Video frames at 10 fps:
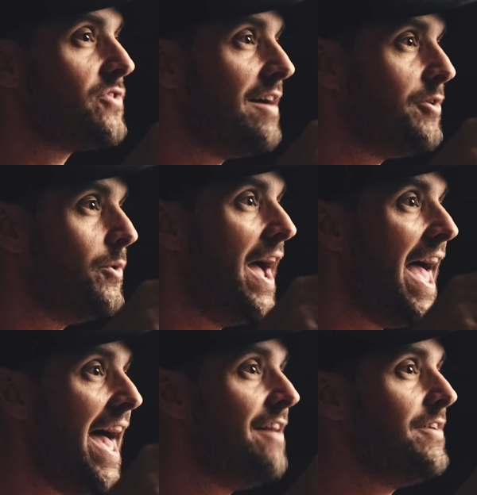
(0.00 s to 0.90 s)
travel
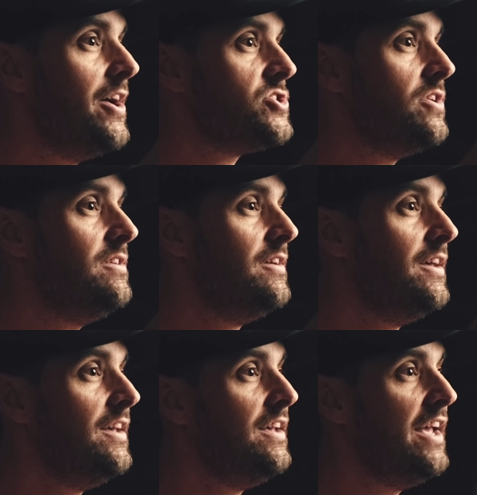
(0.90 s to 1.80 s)
air version.
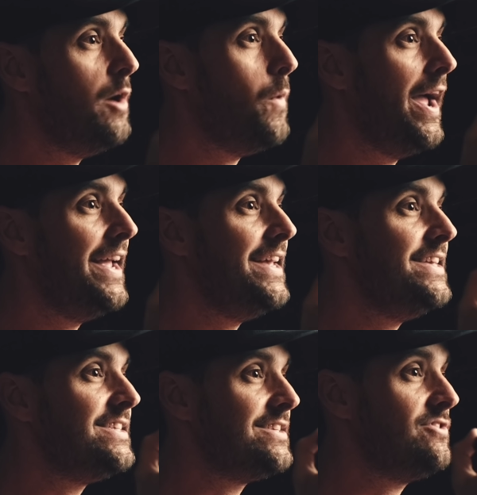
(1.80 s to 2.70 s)
It
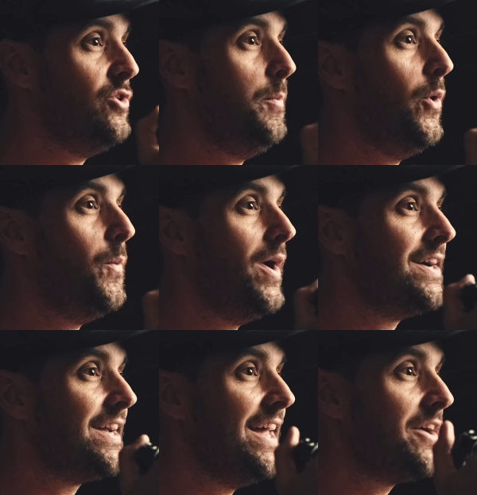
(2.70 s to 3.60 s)
weighs
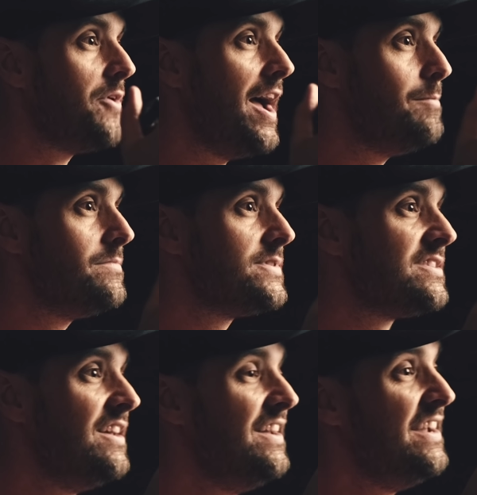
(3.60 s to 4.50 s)
2.1 kilograms.
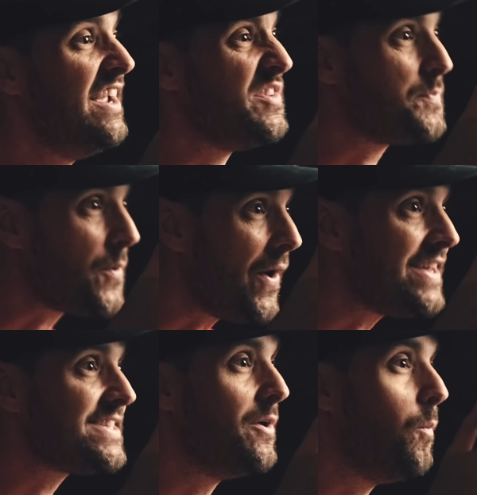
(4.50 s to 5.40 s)
It's
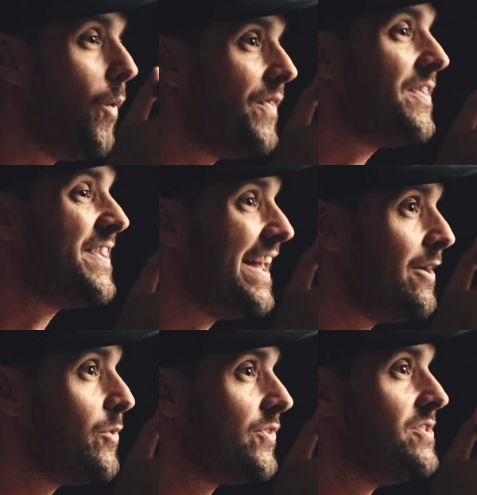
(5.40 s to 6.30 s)
priced at
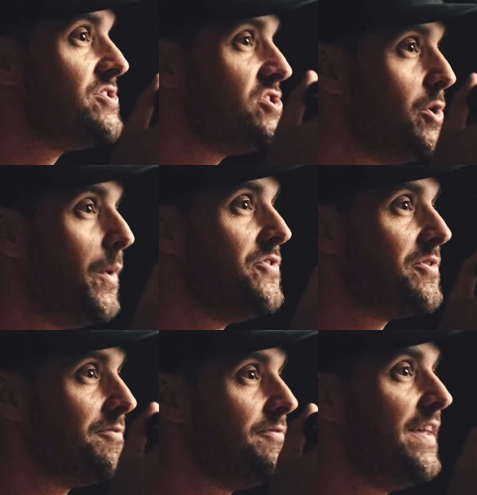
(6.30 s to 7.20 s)

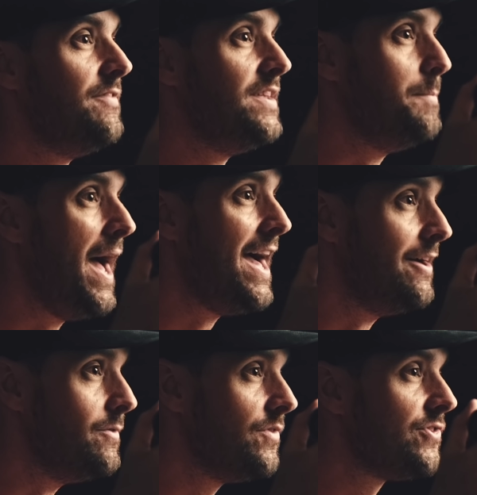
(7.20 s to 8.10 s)

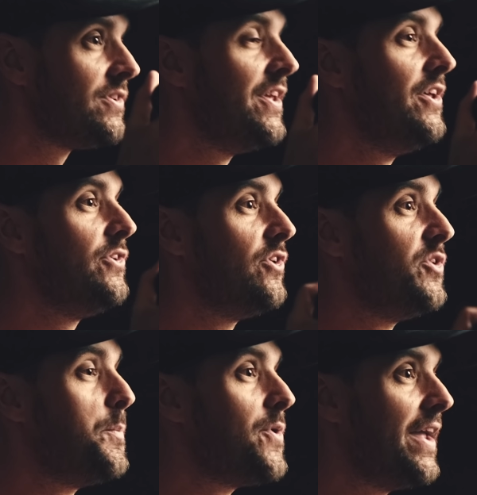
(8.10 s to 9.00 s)
£1,250. So it's
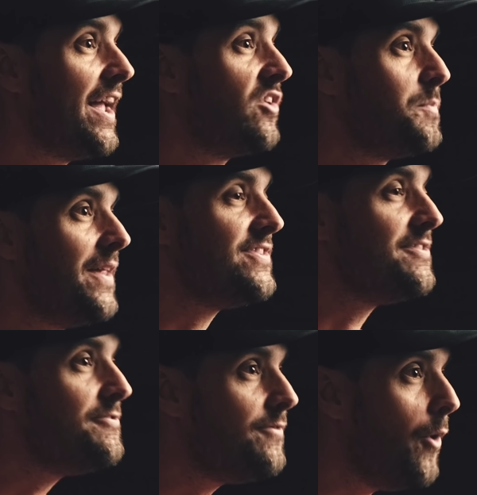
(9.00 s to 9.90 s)
a pretty
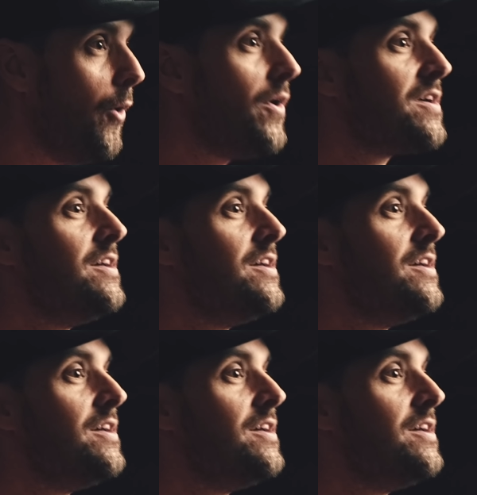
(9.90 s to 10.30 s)
expensive fork,